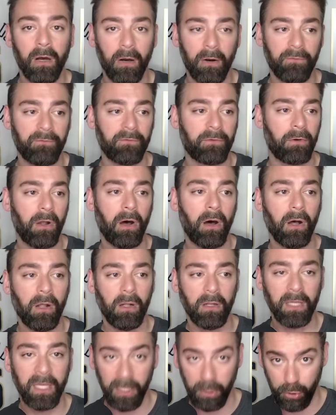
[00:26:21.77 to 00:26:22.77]

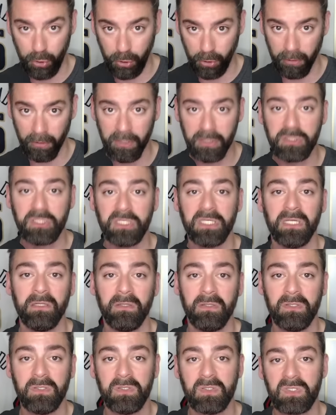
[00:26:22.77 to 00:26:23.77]
overall
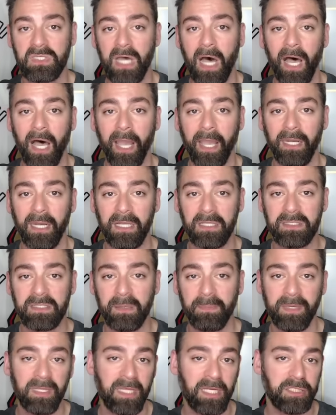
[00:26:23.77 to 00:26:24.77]
encouraging sign and
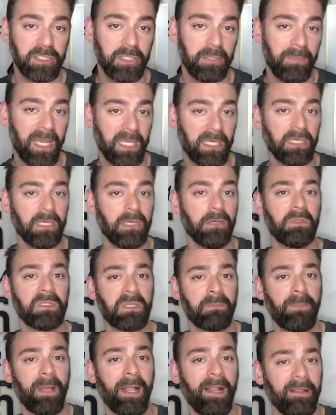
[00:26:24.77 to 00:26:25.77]
something that should make you
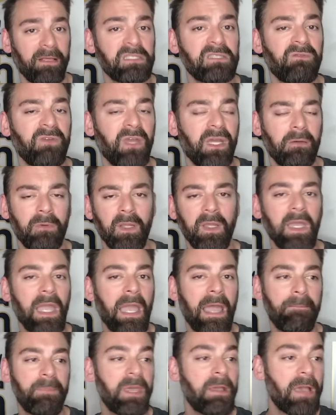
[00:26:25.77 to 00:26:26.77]
as a Pelicans fan really
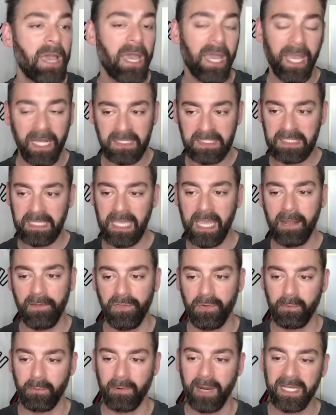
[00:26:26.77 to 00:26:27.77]
happy and scare
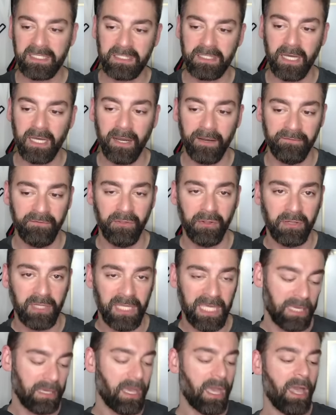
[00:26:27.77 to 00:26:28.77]
the rest of the
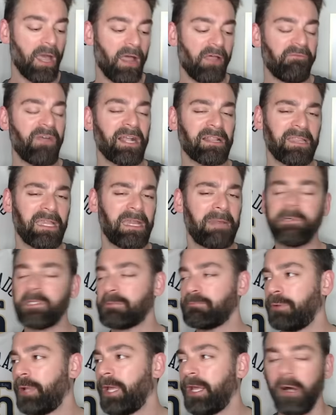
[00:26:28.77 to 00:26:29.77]
league. The fact that he
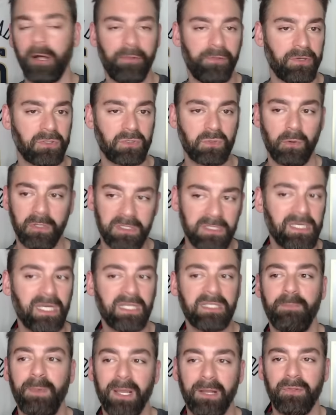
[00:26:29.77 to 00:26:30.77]
just played all those quarters,
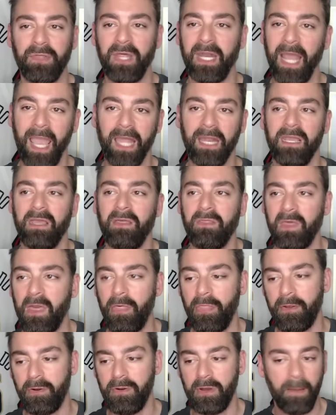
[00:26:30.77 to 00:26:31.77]
that's bigger than any of the
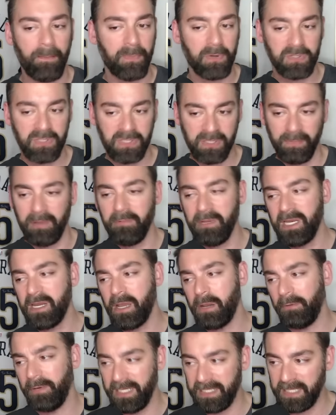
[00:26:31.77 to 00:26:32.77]
other numbers to me. We
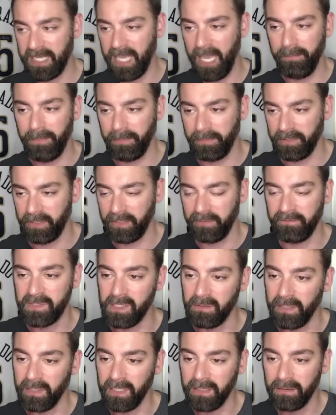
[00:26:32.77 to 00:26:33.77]
know what he's capable of
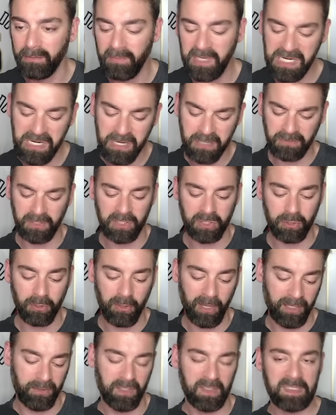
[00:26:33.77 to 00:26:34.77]
doing. We knew
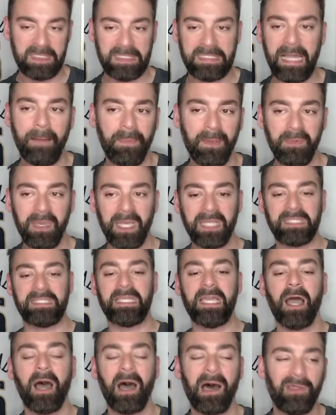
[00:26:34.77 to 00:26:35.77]
Detroit couldn't stop him. It's
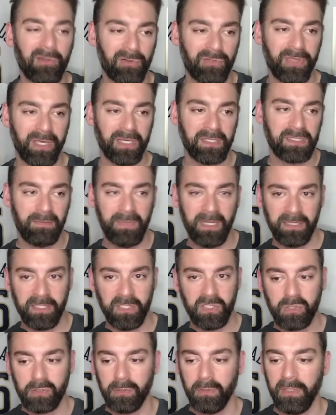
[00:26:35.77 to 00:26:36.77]
the other things that make
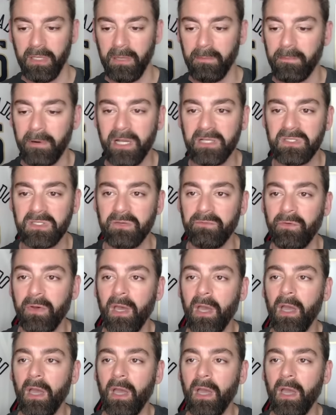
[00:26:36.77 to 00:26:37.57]
this truly impressive.